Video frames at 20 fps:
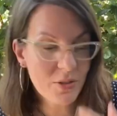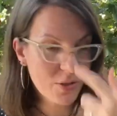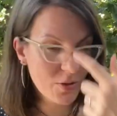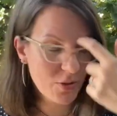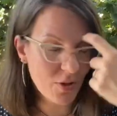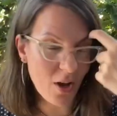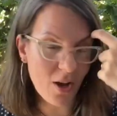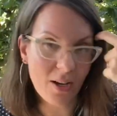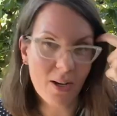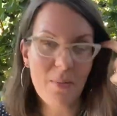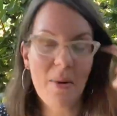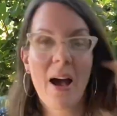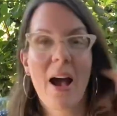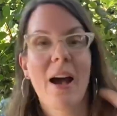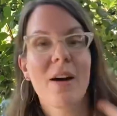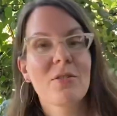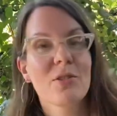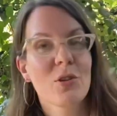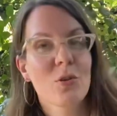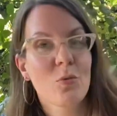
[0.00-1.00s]
to talk about
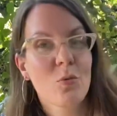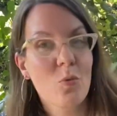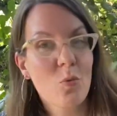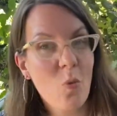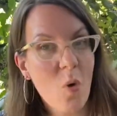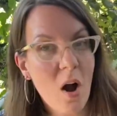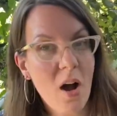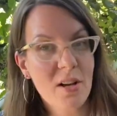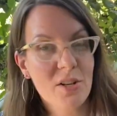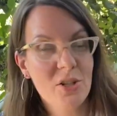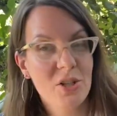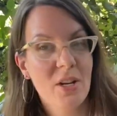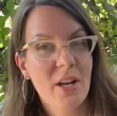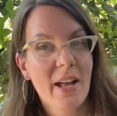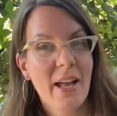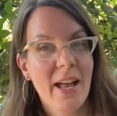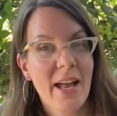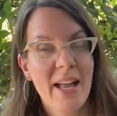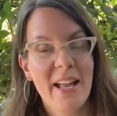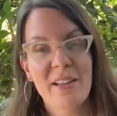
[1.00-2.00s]
how to wash
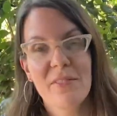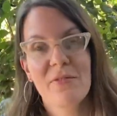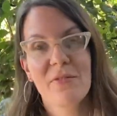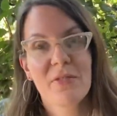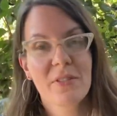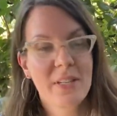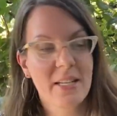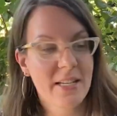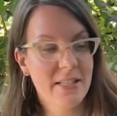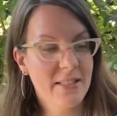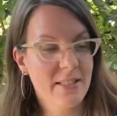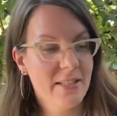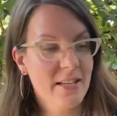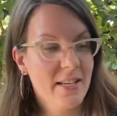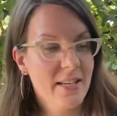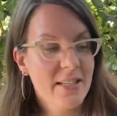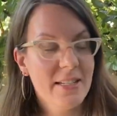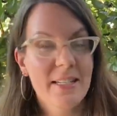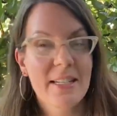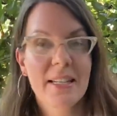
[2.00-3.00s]
a fleece
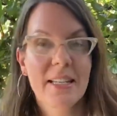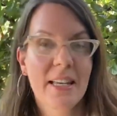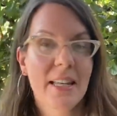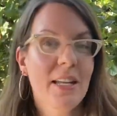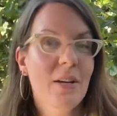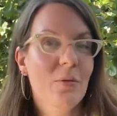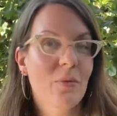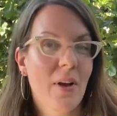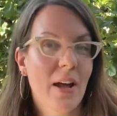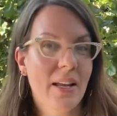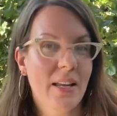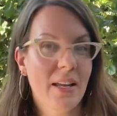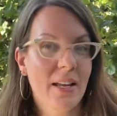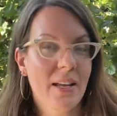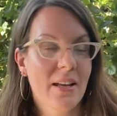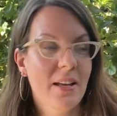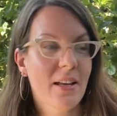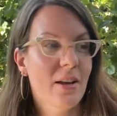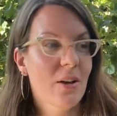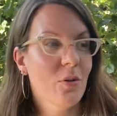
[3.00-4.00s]
to get it
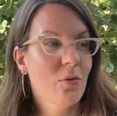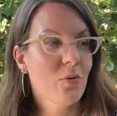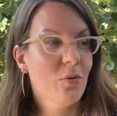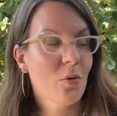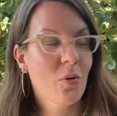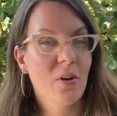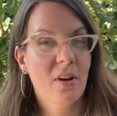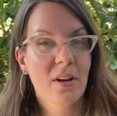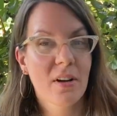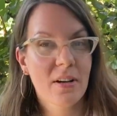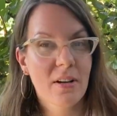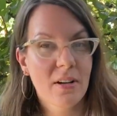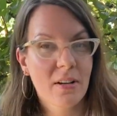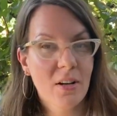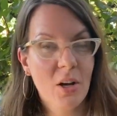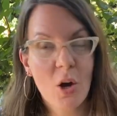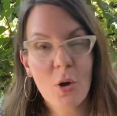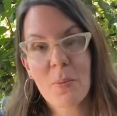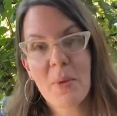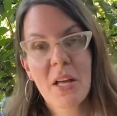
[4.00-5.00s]
ready for
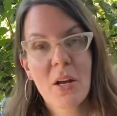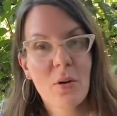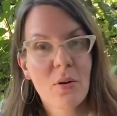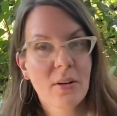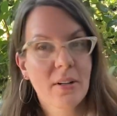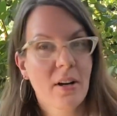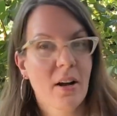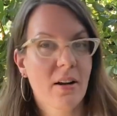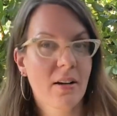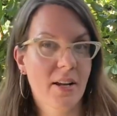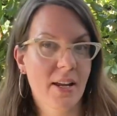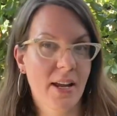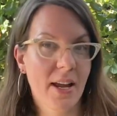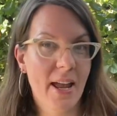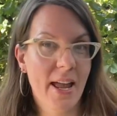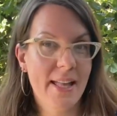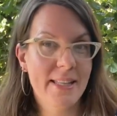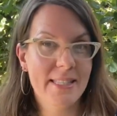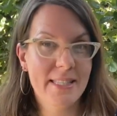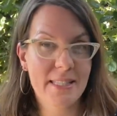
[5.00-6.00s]
combing or carding
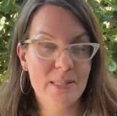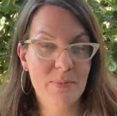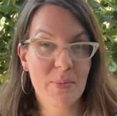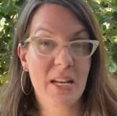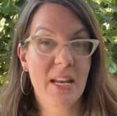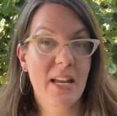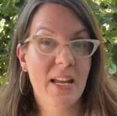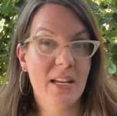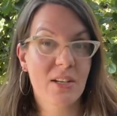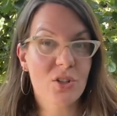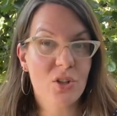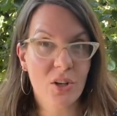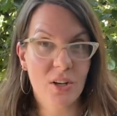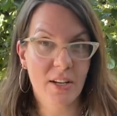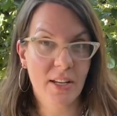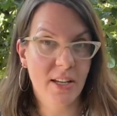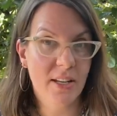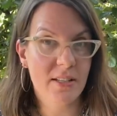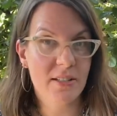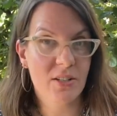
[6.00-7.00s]
and spinning and
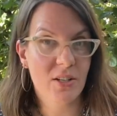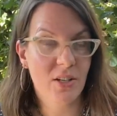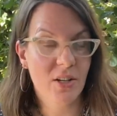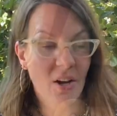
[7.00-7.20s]
turning into